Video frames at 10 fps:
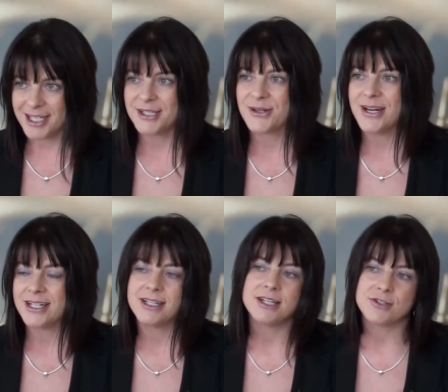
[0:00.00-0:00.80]
That's
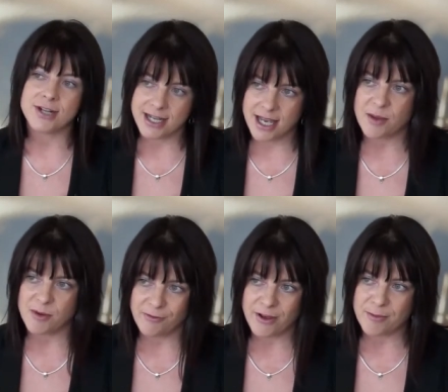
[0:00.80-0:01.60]
correct, the Australian
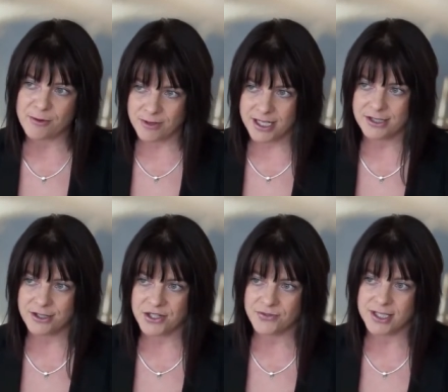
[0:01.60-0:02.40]
Carbon Fibre
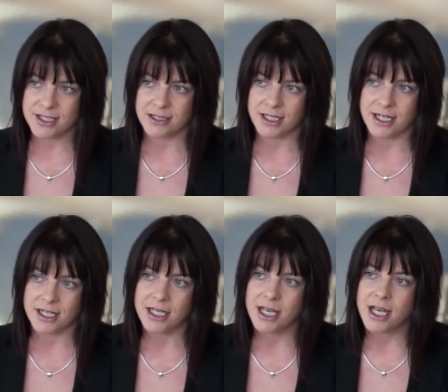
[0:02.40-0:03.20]
Research Facility.